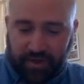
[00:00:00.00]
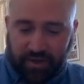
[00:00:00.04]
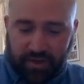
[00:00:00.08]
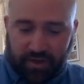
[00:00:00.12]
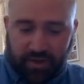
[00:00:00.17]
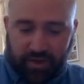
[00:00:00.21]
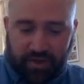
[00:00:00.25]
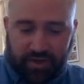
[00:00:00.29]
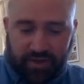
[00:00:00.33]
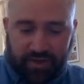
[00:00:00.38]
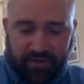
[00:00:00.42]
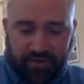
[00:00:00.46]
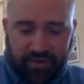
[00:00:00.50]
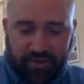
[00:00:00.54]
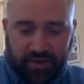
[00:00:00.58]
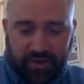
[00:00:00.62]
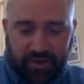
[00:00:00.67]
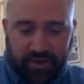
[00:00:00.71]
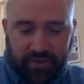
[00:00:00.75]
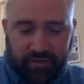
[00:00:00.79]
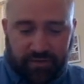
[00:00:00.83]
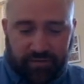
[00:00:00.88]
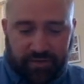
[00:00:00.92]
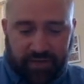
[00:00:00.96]
You could
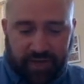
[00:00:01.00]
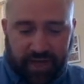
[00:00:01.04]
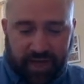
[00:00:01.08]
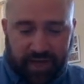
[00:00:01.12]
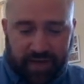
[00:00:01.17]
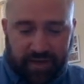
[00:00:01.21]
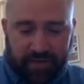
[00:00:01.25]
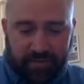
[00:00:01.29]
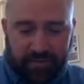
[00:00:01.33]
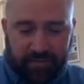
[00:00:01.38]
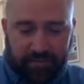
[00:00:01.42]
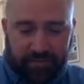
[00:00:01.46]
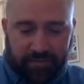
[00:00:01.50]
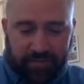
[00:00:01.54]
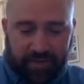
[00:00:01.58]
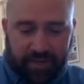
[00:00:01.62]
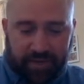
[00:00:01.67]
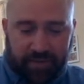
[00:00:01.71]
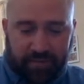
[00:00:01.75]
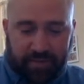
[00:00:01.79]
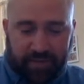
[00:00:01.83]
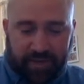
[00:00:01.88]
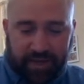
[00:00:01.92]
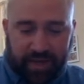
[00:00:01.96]
observe that
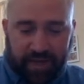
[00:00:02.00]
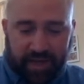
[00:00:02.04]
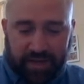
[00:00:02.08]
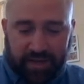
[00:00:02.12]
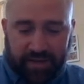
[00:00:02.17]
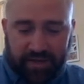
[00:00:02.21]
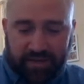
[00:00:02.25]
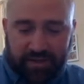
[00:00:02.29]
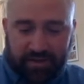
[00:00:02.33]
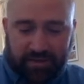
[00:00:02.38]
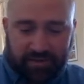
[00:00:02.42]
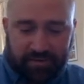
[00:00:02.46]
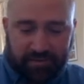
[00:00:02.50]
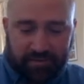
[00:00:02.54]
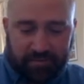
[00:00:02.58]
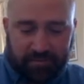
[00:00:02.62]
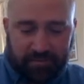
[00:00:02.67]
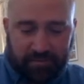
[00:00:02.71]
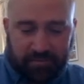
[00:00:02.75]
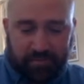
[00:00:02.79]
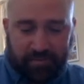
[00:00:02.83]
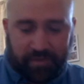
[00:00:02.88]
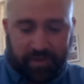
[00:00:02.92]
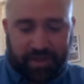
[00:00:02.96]
it begins
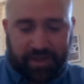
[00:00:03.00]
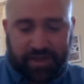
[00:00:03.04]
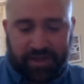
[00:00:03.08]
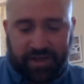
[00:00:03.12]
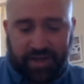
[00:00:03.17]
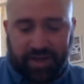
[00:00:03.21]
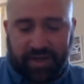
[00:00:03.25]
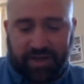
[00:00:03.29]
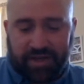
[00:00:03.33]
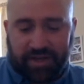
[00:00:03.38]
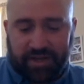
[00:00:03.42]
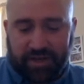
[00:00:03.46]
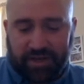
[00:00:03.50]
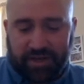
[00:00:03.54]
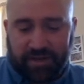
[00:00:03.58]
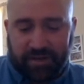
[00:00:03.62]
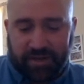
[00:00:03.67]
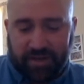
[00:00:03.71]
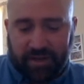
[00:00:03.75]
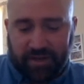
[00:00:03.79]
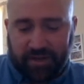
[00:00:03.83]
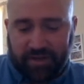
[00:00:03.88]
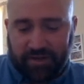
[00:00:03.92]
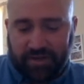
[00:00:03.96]
by changing
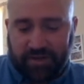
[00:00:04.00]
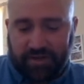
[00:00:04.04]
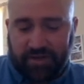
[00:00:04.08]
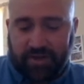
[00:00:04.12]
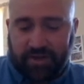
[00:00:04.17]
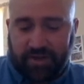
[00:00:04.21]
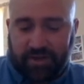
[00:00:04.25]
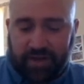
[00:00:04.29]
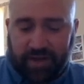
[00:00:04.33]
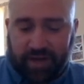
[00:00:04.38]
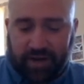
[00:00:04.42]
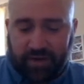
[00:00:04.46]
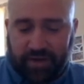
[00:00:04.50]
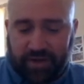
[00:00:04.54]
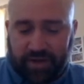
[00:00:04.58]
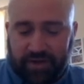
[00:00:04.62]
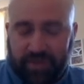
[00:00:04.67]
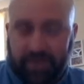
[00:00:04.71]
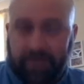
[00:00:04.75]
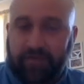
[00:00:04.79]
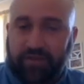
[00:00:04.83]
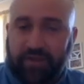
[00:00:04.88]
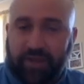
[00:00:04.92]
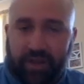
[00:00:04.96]
certain
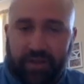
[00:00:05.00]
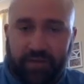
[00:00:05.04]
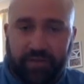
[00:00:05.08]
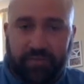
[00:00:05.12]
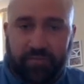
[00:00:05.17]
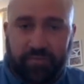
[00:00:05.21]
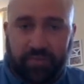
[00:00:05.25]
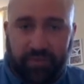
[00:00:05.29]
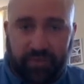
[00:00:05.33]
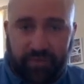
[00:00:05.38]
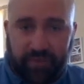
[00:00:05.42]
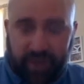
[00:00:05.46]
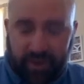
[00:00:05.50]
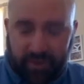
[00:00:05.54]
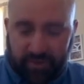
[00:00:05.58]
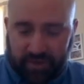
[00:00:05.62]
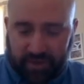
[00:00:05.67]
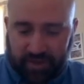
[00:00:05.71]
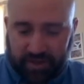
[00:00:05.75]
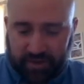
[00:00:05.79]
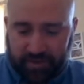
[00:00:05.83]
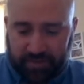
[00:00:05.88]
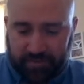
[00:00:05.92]
areas of life profoundly.